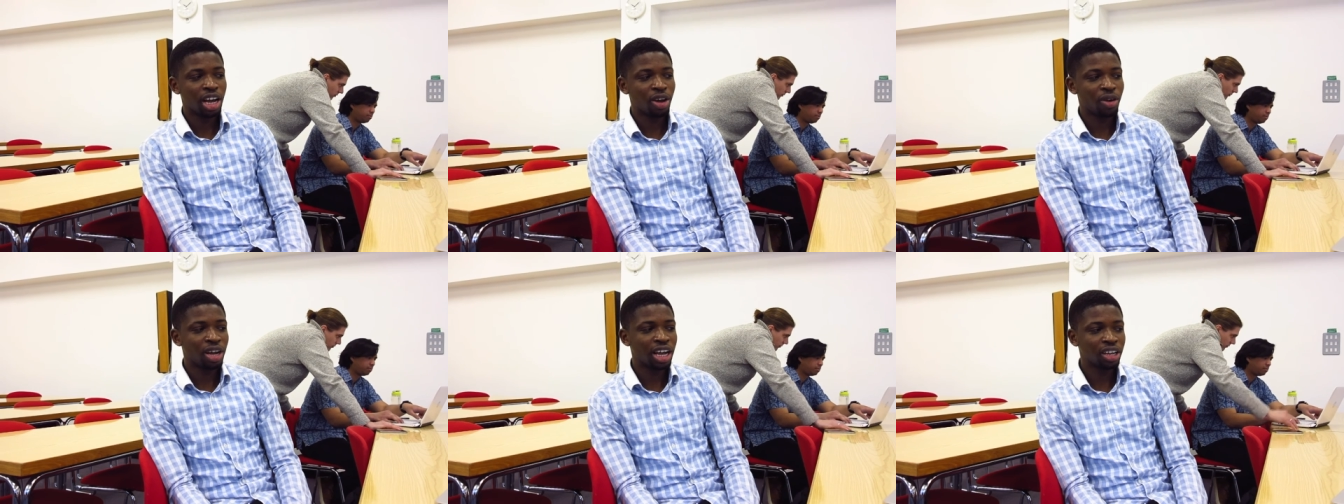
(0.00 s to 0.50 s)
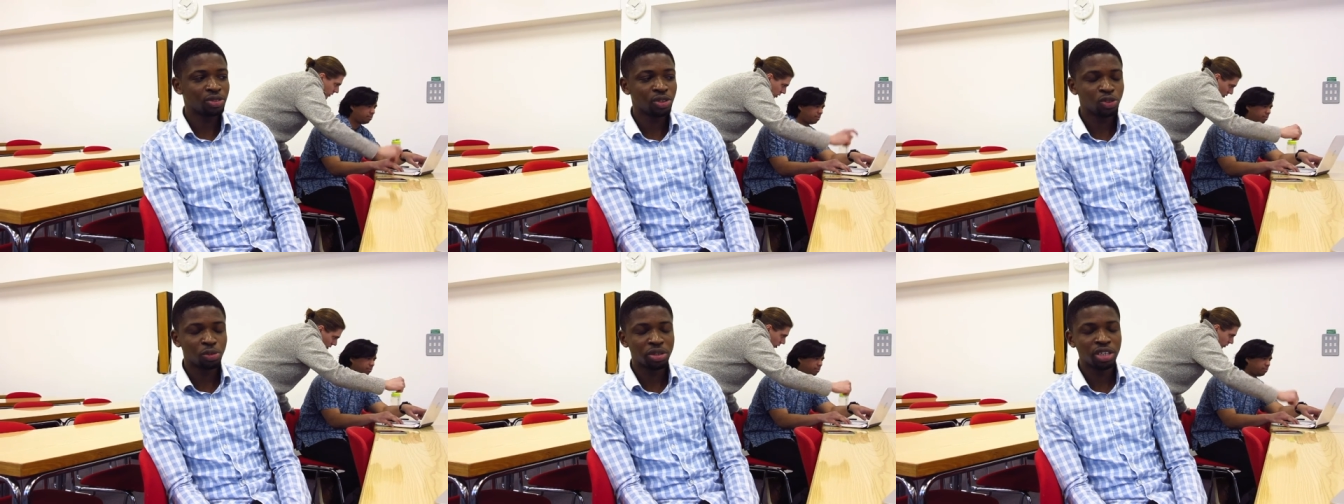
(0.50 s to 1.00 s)
our
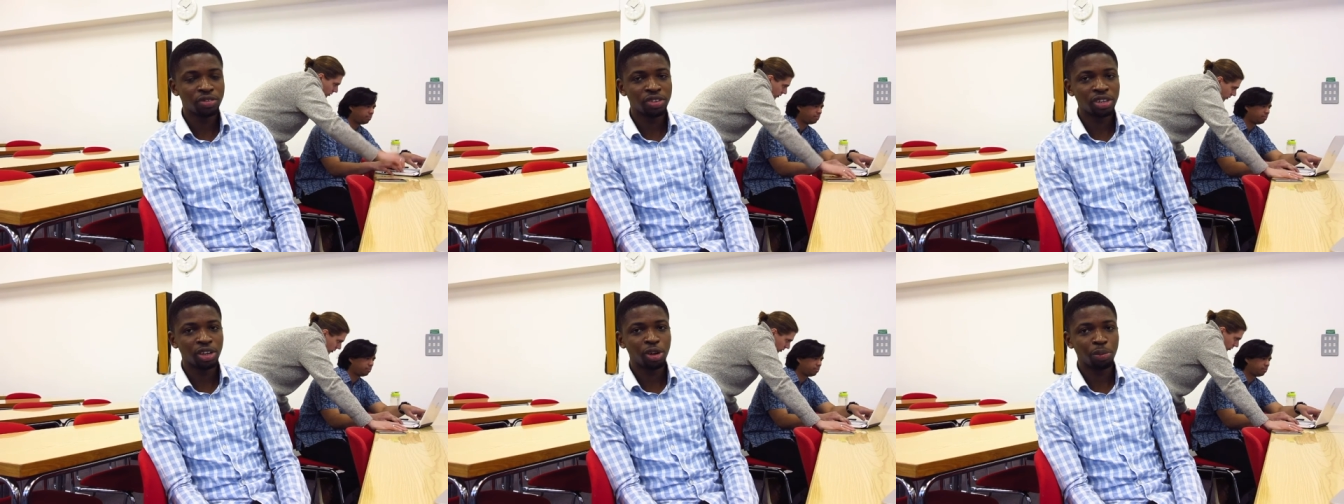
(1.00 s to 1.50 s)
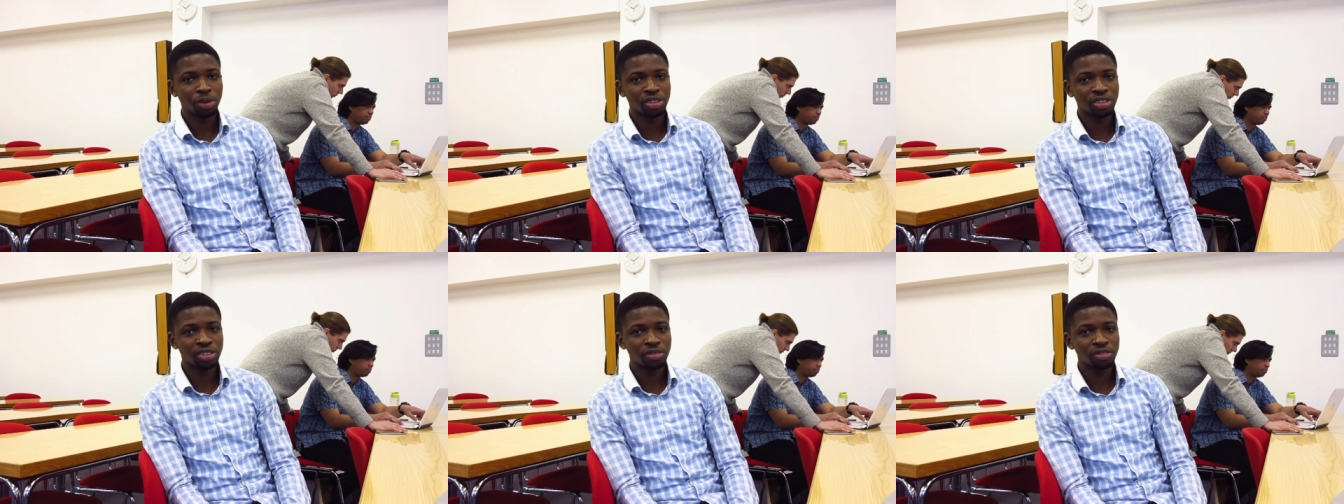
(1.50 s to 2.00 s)
graduates will be given a
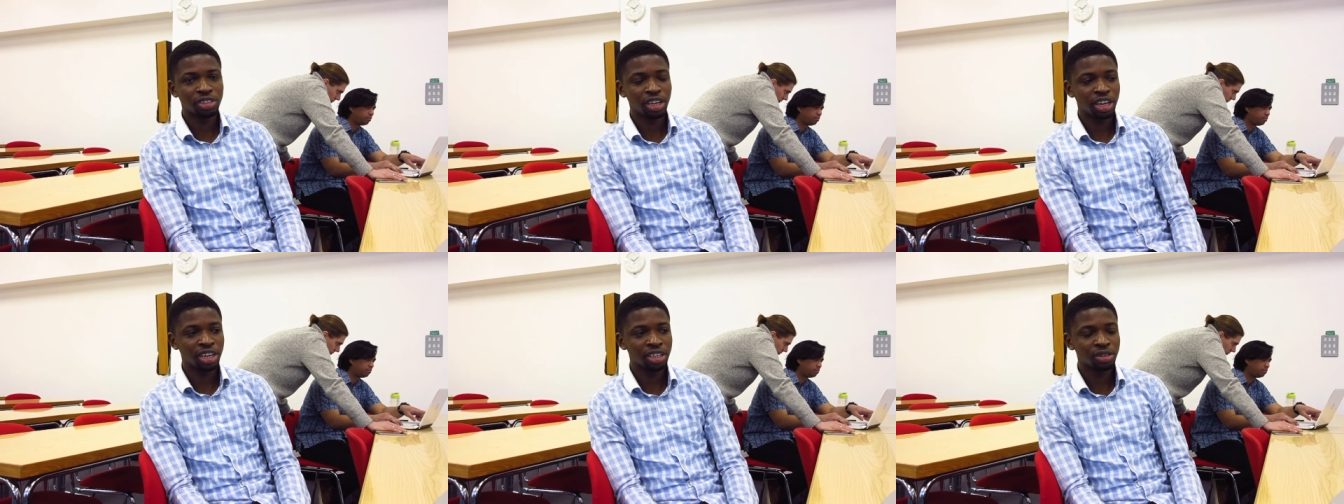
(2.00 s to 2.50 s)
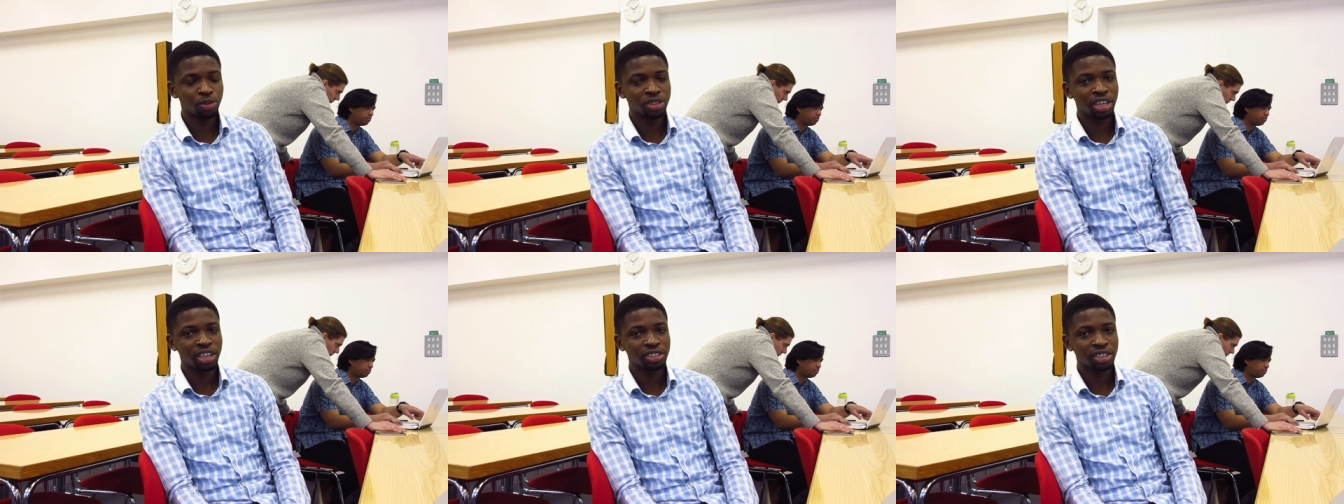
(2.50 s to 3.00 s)
competitive salary
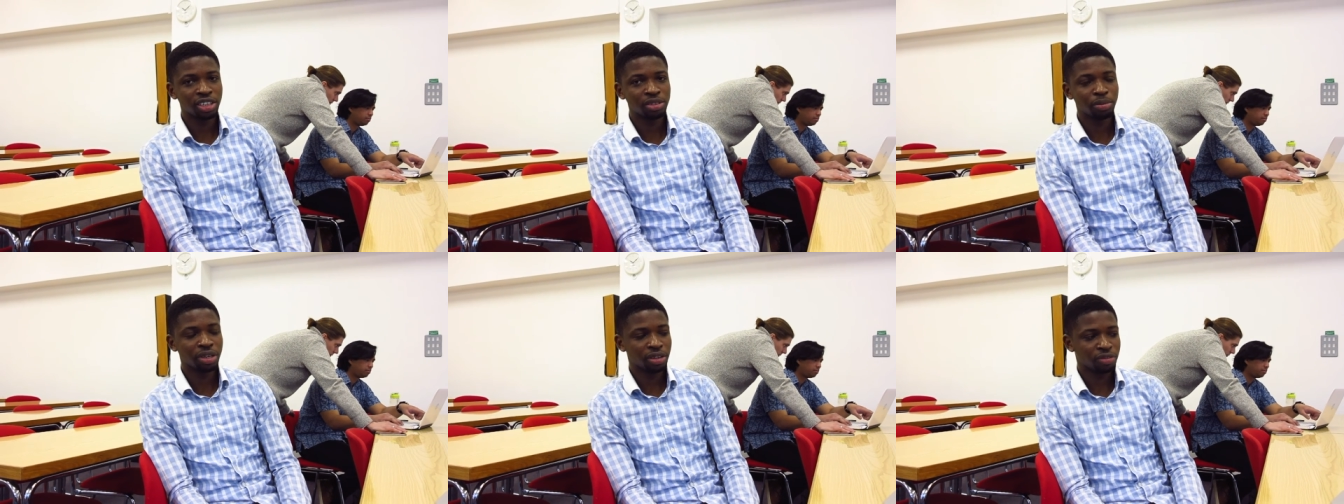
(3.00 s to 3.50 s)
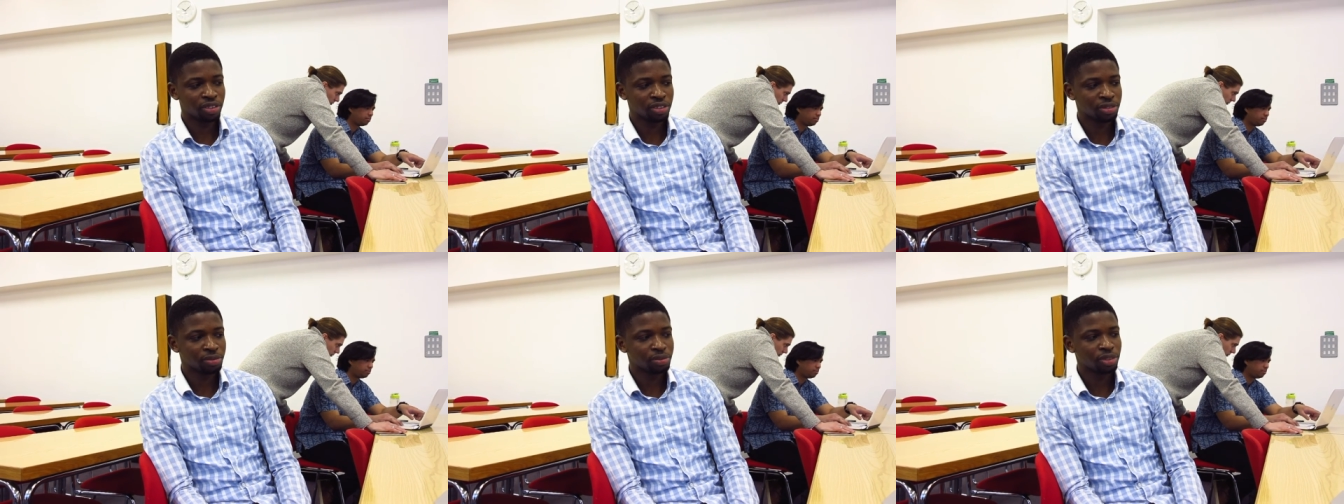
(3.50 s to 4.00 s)
with excellent
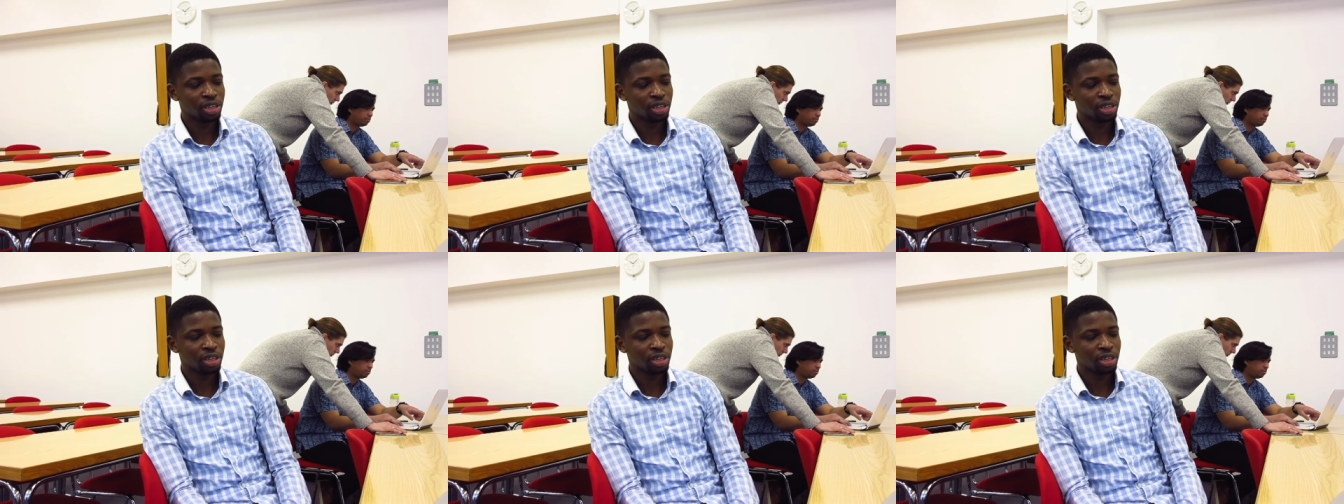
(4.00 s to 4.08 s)
benefits.